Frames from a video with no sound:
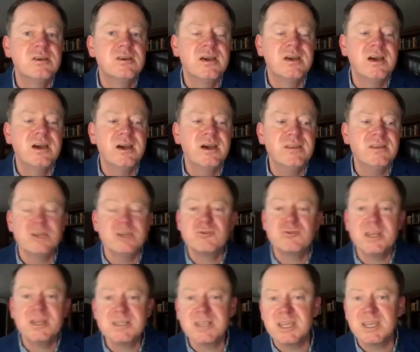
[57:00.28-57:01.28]
the
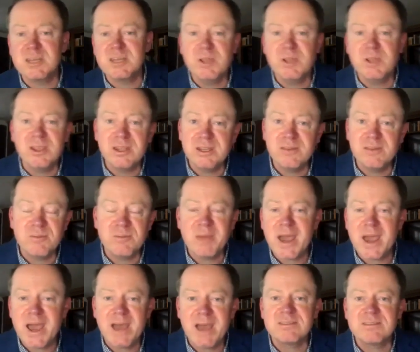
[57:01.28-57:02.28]
untranslatability of the
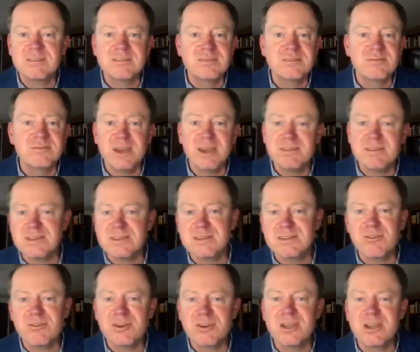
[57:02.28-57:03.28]
past, right? This
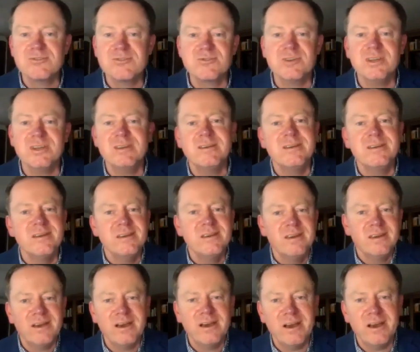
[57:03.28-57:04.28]
other country,
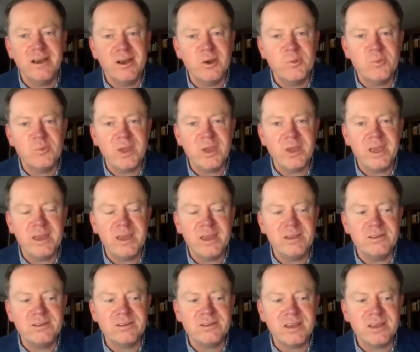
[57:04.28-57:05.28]

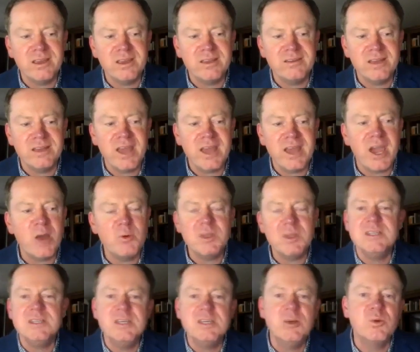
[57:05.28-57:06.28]
and how we
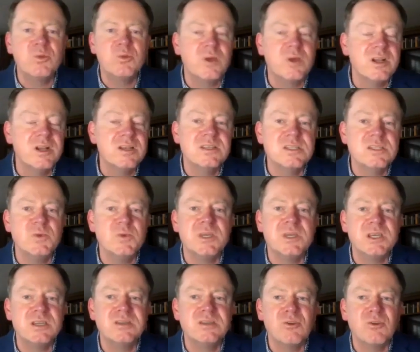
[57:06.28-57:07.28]
deal with what it is that we
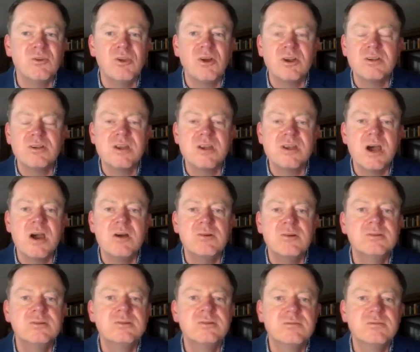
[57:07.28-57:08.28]
can no longer
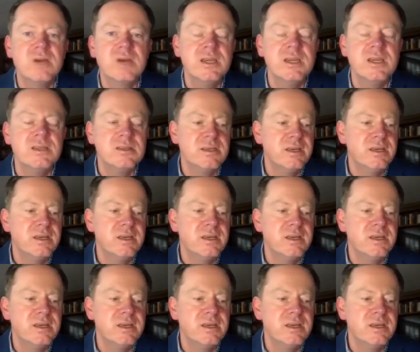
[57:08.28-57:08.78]
know, right?